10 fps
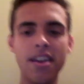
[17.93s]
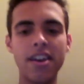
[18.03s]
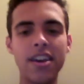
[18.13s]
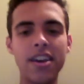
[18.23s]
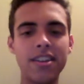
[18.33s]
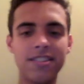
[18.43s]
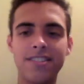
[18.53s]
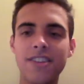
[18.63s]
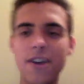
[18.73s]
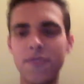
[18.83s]
Hey, this
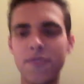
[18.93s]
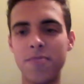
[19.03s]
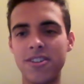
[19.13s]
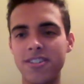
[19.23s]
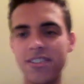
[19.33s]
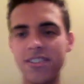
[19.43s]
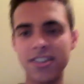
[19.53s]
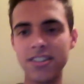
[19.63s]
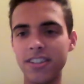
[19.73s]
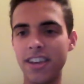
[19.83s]
is Avi
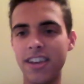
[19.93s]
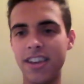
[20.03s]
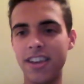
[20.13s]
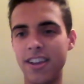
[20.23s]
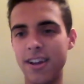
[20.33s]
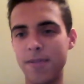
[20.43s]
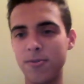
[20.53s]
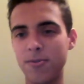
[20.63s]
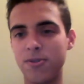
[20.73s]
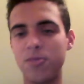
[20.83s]
Montanez, and I'm
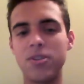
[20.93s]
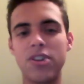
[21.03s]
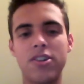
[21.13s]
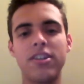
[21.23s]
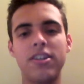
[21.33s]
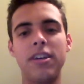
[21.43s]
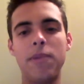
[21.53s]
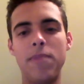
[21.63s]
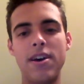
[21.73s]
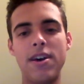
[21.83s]
going to be talking
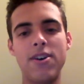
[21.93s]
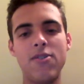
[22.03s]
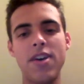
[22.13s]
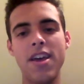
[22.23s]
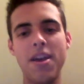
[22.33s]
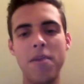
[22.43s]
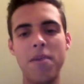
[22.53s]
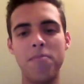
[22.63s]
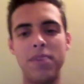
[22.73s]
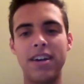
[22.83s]
about
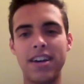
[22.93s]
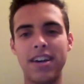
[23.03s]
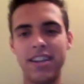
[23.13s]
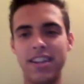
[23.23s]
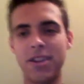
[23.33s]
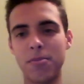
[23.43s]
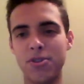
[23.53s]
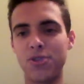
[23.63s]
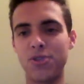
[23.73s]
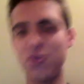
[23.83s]
big idea number
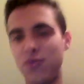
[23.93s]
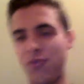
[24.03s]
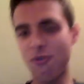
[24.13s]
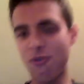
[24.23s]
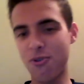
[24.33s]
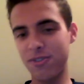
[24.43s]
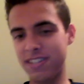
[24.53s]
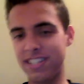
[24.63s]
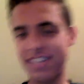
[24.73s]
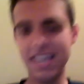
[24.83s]
two for
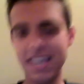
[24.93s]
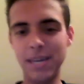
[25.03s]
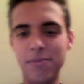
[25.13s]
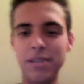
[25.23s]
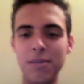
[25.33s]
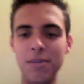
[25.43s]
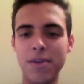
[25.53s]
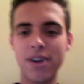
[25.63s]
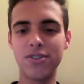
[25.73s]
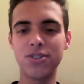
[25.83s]
this AP
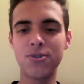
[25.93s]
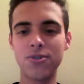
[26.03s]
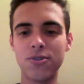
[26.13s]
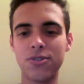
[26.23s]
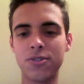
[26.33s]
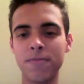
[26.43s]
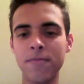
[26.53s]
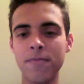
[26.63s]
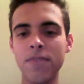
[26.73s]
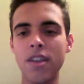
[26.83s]
biology course.
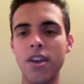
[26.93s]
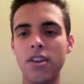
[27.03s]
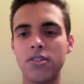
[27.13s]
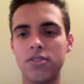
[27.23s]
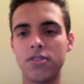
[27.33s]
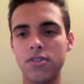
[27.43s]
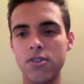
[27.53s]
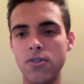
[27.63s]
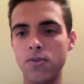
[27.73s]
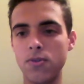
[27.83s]

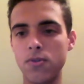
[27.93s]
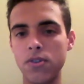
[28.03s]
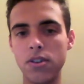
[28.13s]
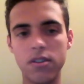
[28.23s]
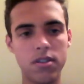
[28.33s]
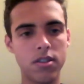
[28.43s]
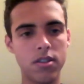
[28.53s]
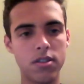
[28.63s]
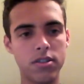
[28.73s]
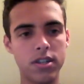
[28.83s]
So,
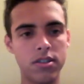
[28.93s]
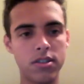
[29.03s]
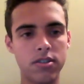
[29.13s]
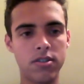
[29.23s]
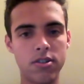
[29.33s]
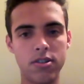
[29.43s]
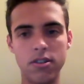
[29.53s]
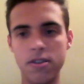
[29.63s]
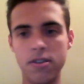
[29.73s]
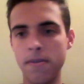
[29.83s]
let's get this started.